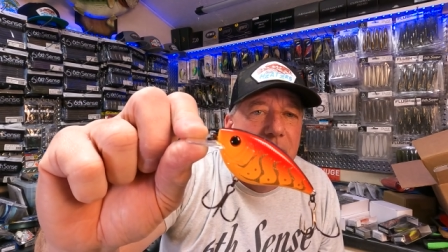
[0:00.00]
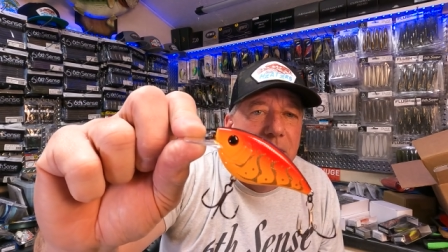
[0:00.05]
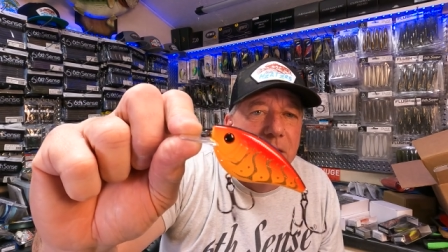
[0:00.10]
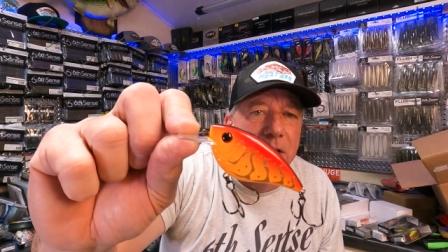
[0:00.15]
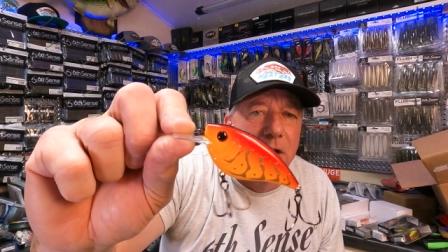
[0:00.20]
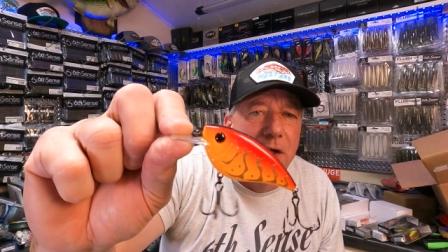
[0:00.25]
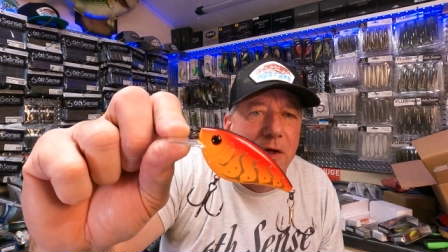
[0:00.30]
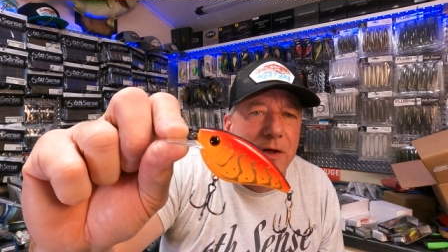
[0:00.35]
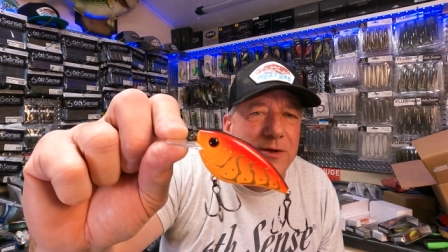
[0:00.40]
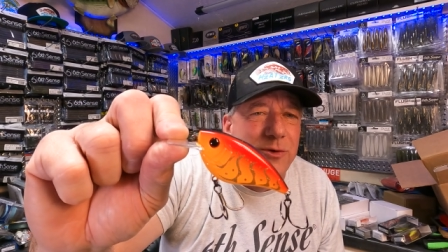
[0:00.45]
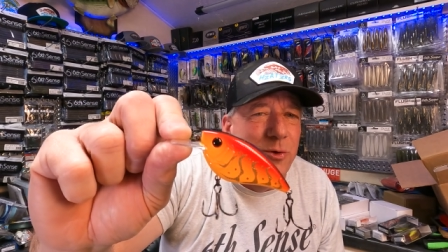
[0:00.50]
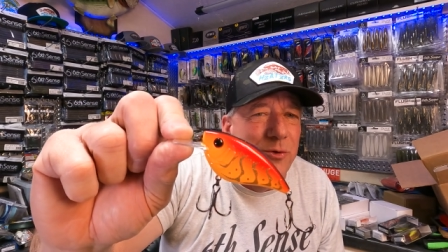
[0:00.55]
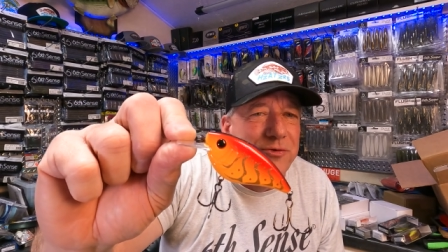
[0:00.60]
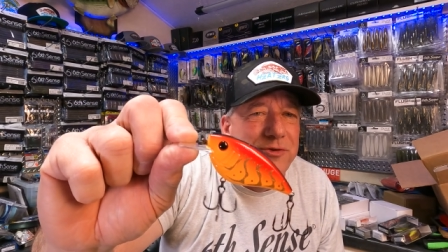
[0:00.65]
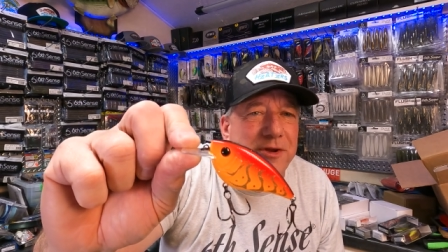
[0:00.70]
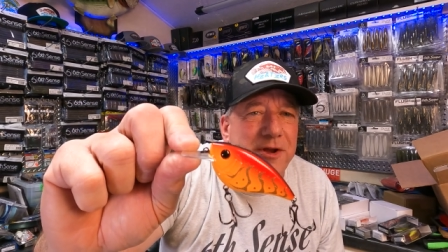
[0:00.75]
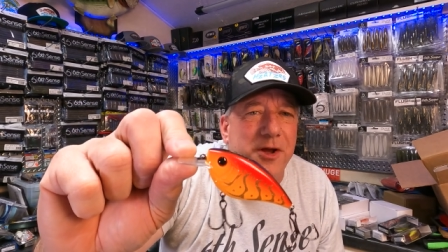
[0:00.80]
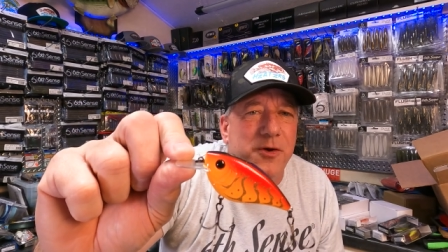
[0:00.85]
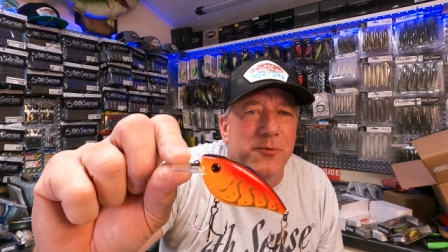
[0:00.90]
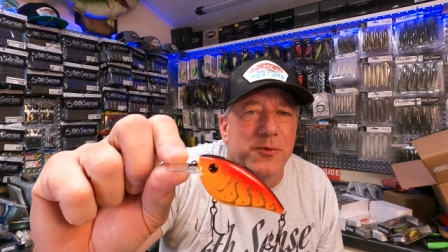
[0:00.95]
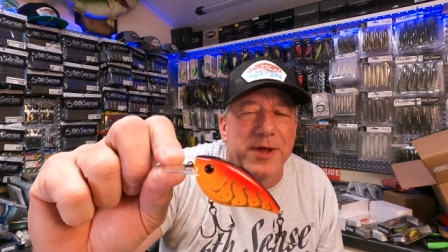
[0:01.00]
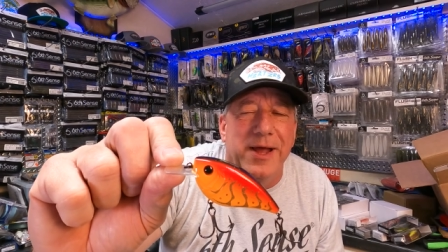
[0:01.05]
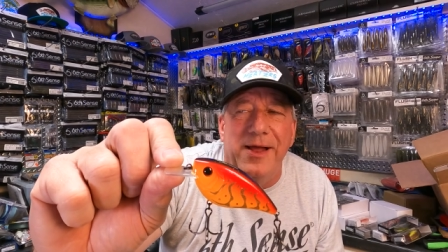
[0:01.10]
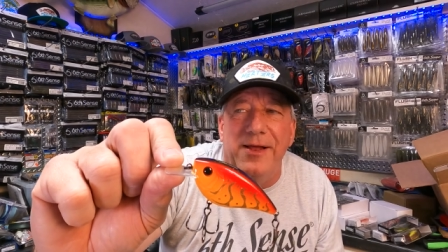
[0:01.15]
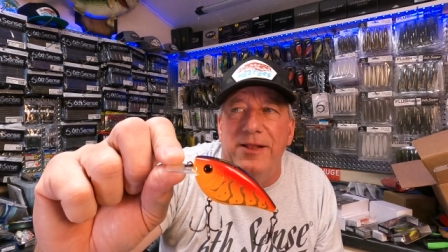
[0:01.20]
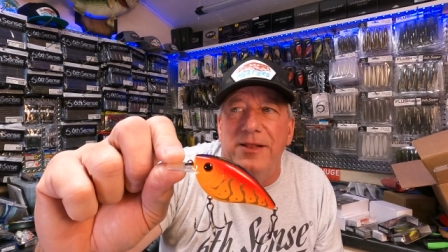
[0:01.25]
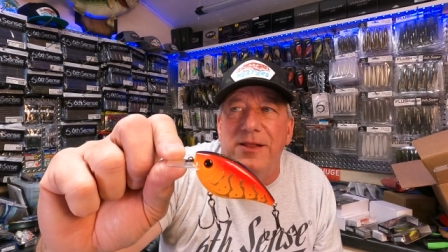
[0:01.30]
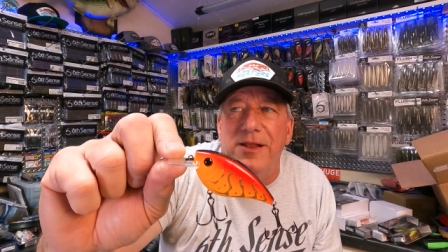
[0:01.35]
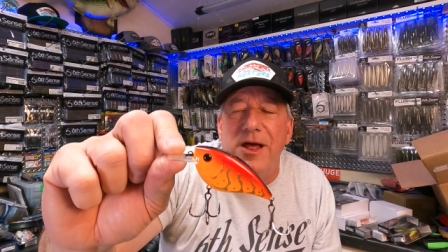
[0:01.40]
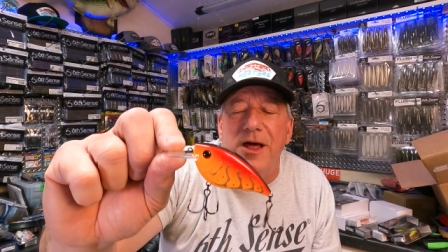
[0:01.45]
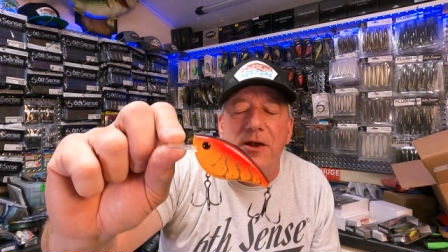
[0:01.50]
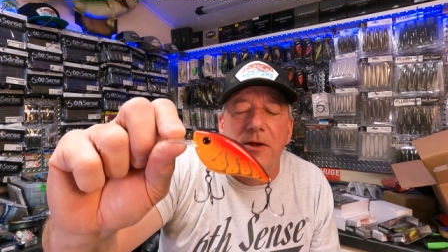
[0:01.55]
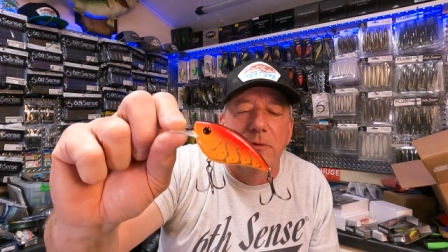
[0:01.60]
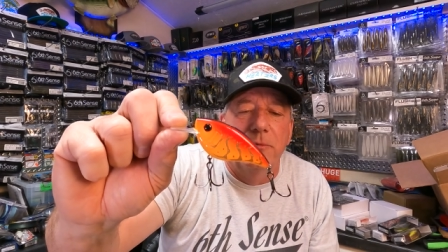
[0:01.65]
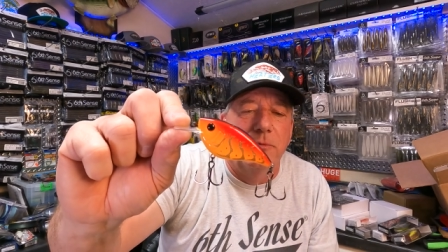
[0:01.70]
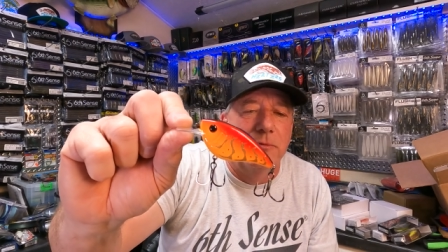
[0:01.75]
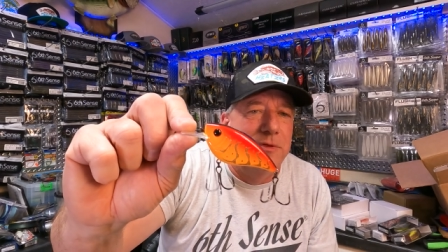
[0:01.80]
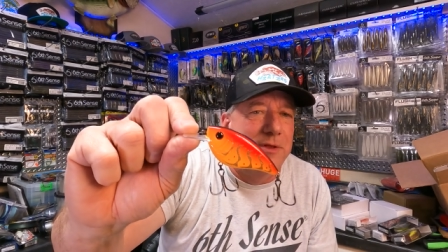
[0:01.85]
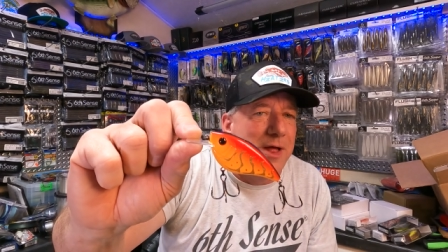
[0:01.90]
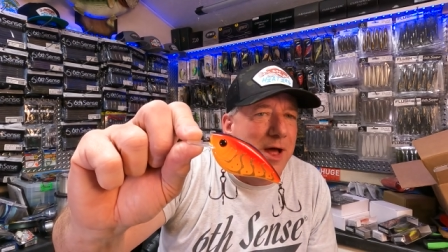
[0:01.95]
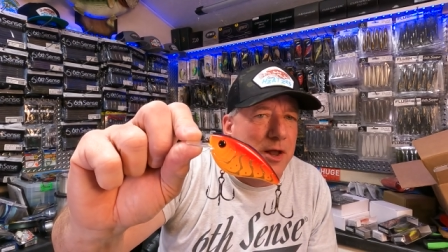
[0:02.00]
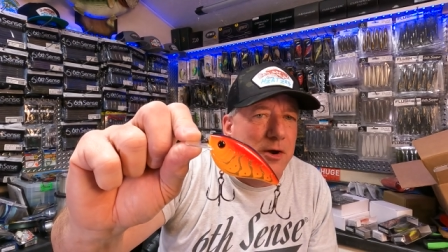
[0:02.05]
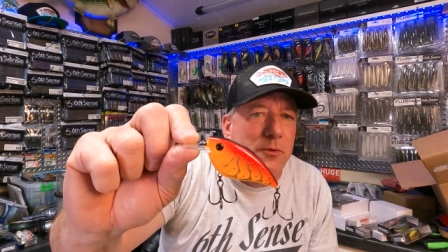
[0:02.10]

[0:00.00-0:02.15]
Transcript: Of course, you know, we got a lot of